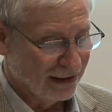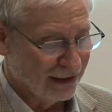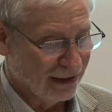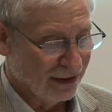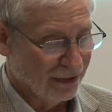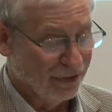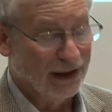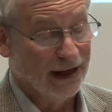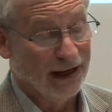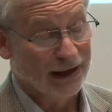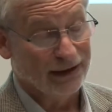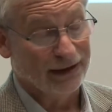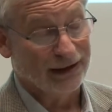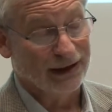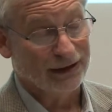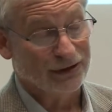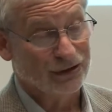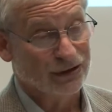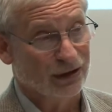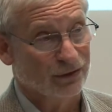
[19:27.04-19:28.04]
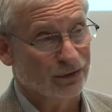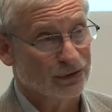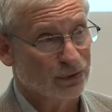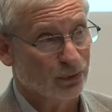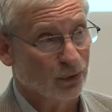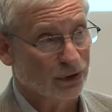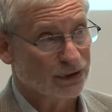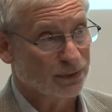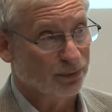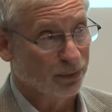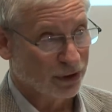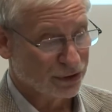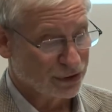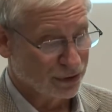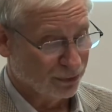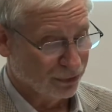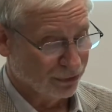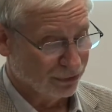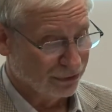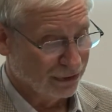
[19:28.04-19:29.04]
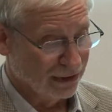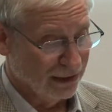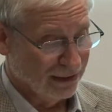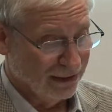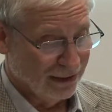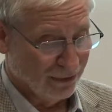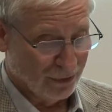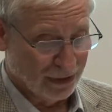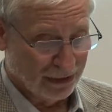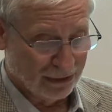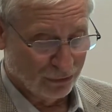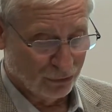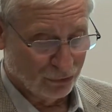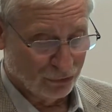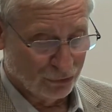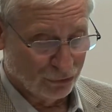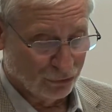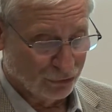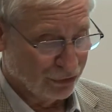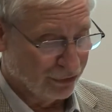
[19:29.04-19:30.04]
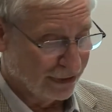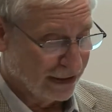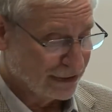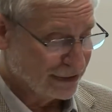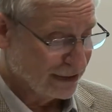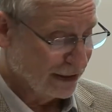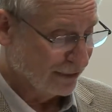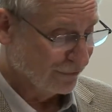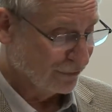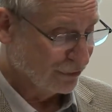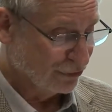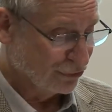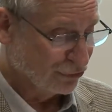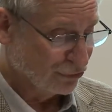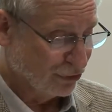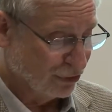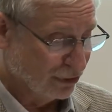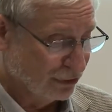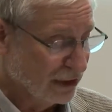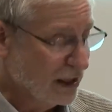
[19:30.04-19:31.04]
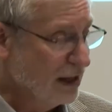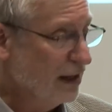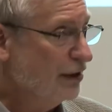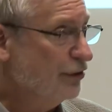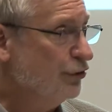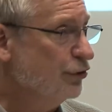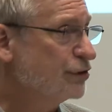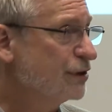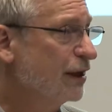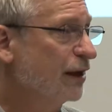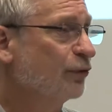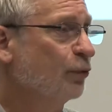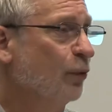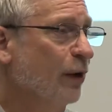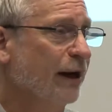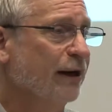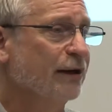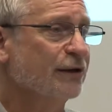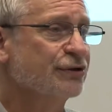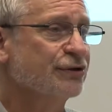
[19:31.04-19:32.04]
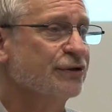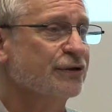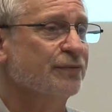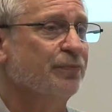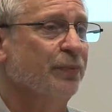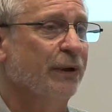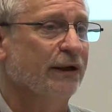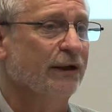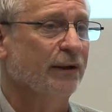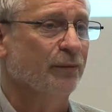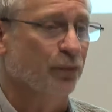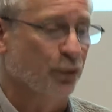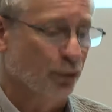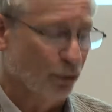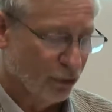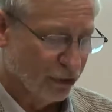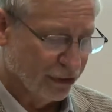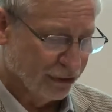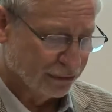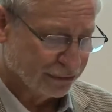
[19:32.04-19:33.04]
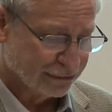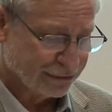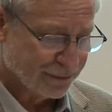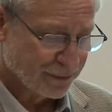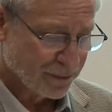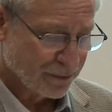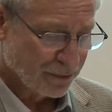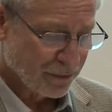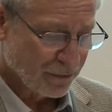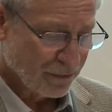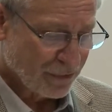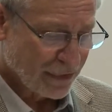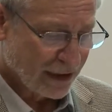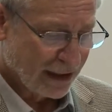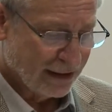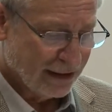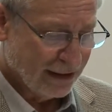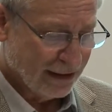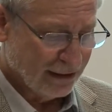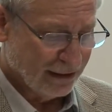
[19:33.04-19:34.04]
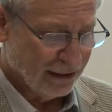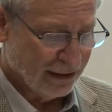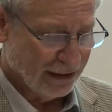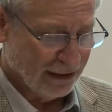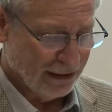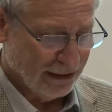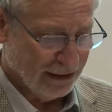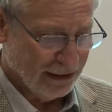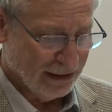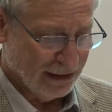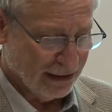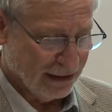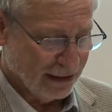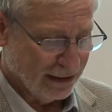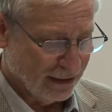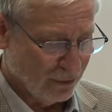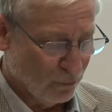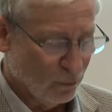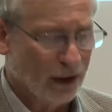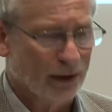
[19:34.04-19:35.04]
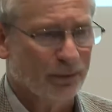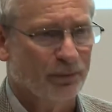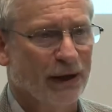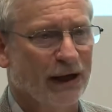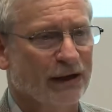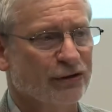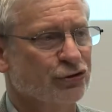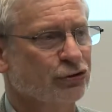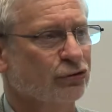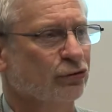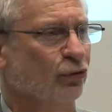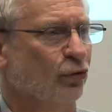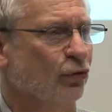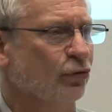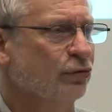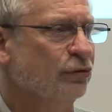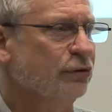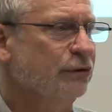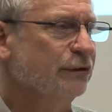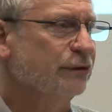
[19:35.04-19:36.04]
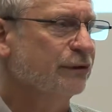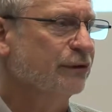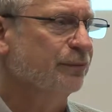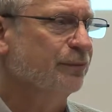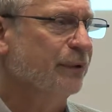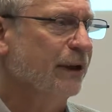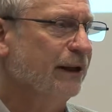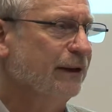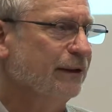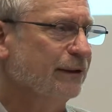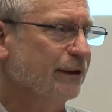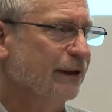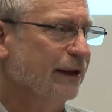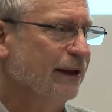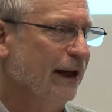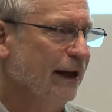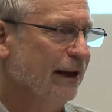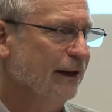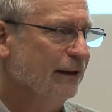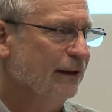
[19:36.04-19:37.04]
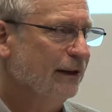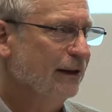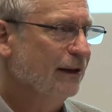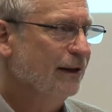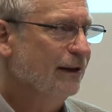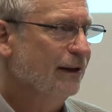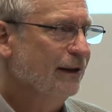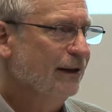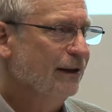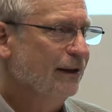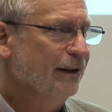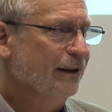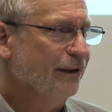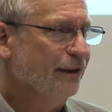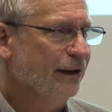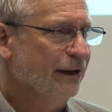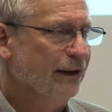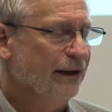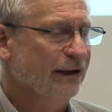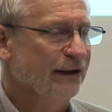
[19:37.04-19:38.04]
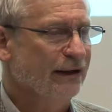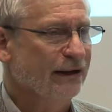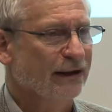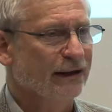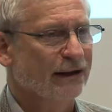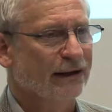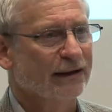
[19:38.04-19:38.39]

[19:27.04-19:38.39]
they show us what's possible when law and order gets out of control. New South Wales has been embroiled in the one-punch law debate. Again, we